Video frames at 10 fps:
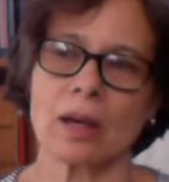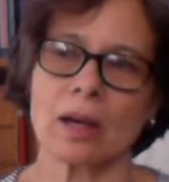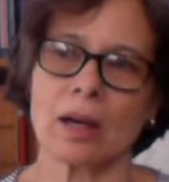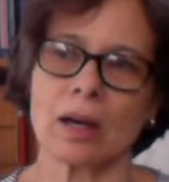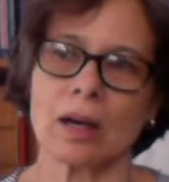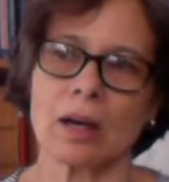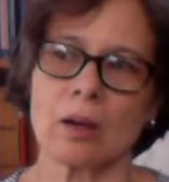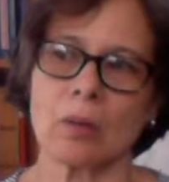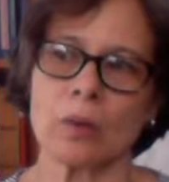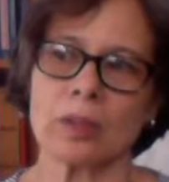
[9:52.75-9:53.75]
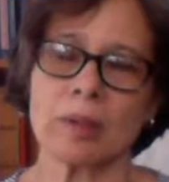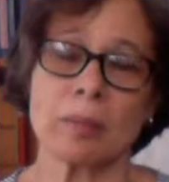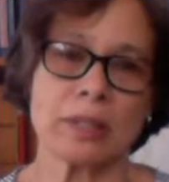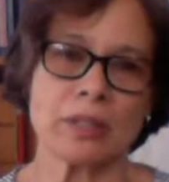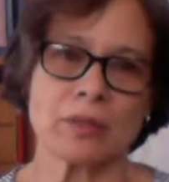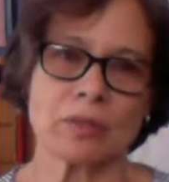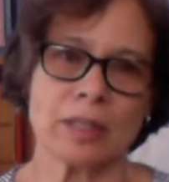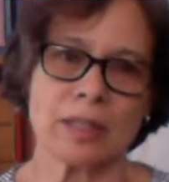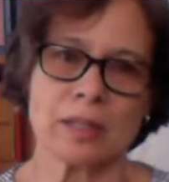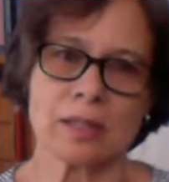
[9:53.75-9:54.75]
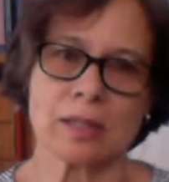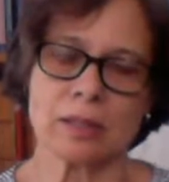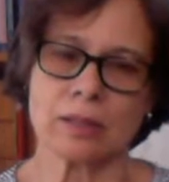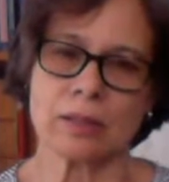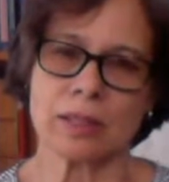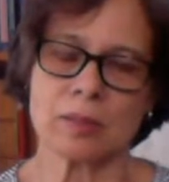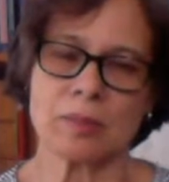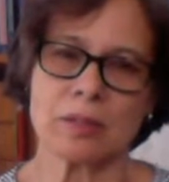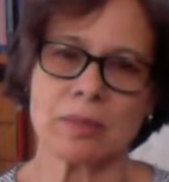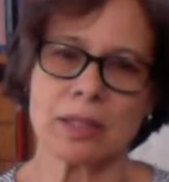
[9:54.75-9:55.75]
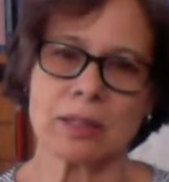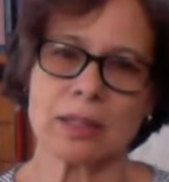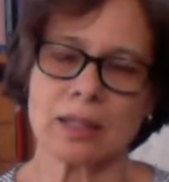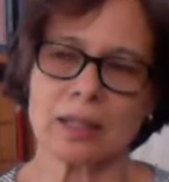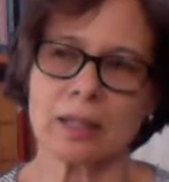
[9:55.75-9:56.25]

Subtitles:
one of my best friends, her name is Nina,